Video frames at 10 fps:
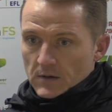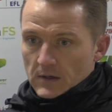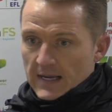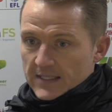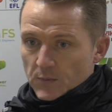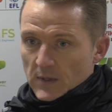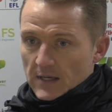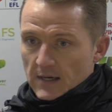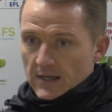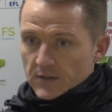last
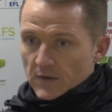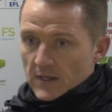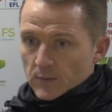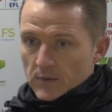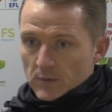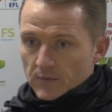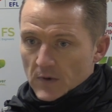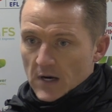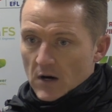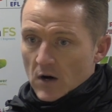week against Fleetwood
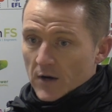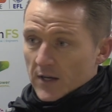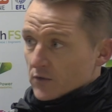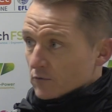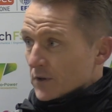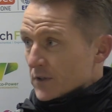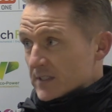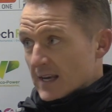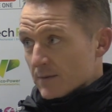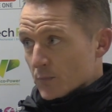with our highest runners
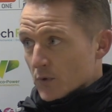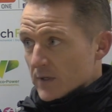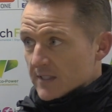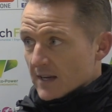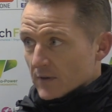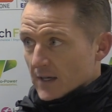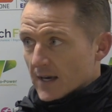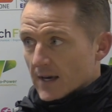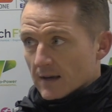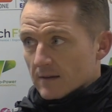
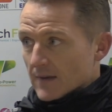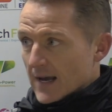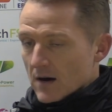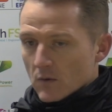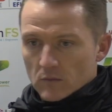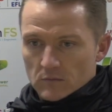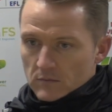10.7k, now